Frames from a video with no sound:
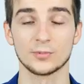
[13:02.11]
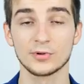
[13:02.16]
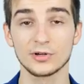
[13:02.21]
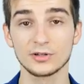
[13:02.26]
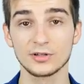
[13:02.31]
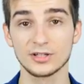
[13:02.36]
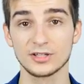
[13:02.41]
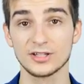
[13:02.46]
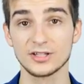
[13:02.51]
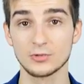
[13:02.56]
But
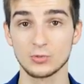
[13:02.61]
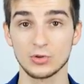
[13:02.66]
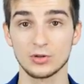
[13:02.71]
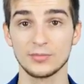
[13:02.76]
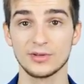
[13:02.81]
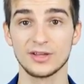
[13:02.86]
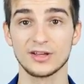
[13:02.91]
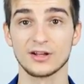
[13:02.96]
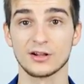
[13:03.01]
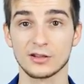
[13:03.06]
apparently this
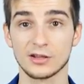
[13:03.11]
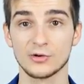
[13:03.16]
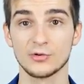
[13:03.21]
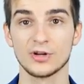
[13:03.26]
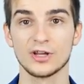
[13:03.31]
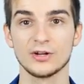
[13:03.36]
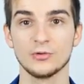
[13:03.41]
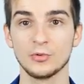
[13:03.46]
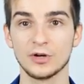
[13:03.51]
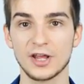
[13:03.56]
will be
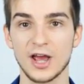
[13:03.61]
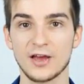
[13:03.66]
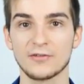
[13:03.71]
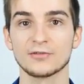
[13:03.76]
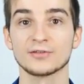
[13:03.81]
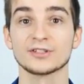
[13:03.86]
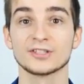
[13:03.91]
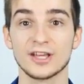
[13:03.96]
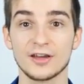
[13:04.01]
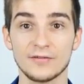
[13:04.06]
included with the
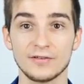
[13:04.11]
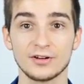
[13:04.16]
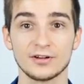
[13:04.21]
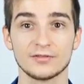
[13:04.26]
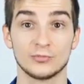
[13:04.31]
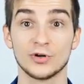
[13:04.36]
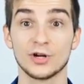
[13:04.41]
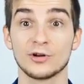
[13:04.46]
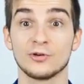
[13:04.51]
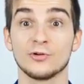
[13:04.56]
iPhone 7.
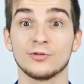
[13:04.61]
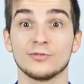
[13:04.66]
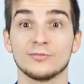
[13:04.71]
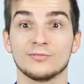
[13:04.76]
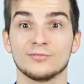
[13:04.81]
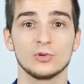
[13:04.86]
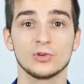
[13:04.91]
Pretty cool.